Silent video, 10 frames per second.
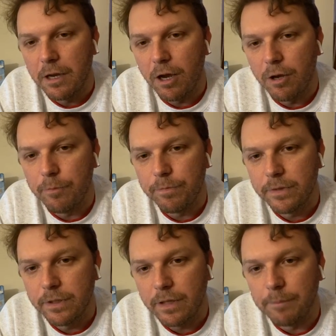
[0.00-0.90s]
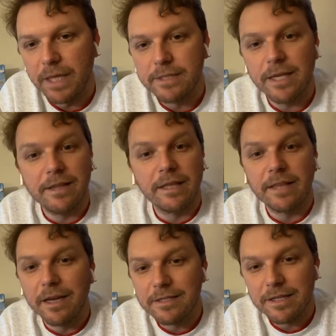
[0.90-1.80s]
I'm not saying
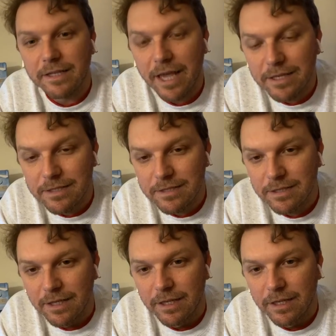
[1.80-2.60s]
that is the case.